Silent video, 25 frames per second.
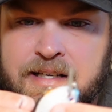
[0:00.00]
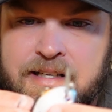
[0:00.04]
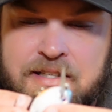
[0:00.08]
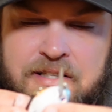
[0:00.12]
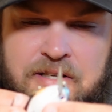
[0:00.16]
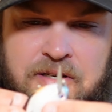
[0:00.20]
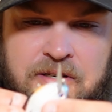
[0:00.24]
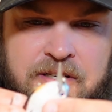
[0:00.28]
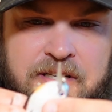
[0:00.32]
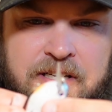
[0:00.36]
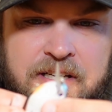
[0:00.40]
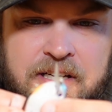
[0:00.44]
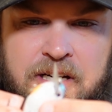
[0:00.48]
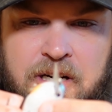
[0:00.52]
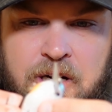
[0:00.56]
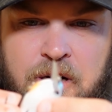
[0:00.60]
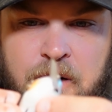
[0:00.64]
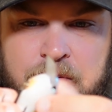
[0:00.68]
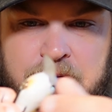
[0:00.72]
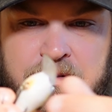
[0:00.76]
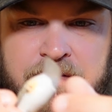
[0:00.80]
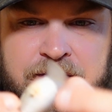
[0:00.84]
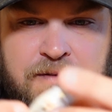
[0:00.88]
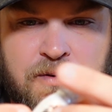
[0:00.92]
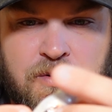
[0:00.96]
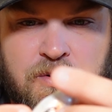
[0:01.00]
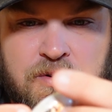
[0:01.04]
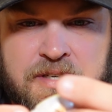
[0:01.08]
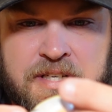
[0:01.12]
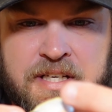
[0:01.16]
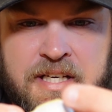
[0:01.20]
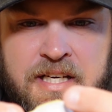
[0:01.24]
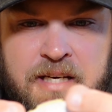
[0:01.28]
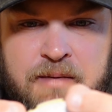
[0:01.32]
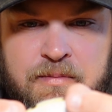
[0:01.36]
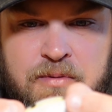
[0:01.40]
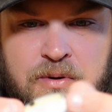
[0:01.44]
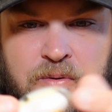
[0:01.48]
You can go up to
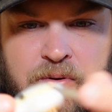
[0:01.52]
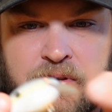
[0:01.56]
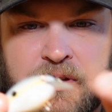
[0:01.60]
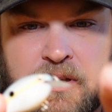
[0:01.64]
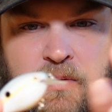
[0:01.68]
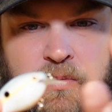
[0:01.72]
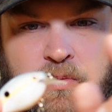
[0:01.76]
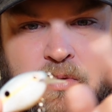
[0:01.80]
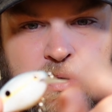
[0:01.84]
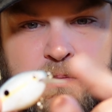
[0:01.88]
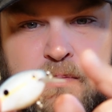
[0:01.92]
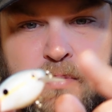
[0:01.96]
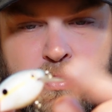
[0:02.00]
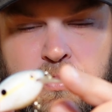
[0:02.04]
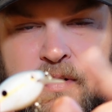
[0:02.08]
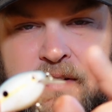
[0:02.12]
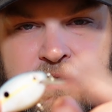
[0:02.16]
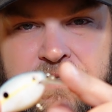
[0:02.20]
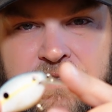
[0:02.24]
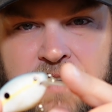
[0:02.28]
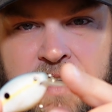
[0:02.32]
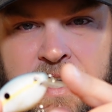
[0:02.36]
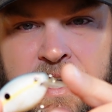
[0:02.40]
14, but with the 1.5,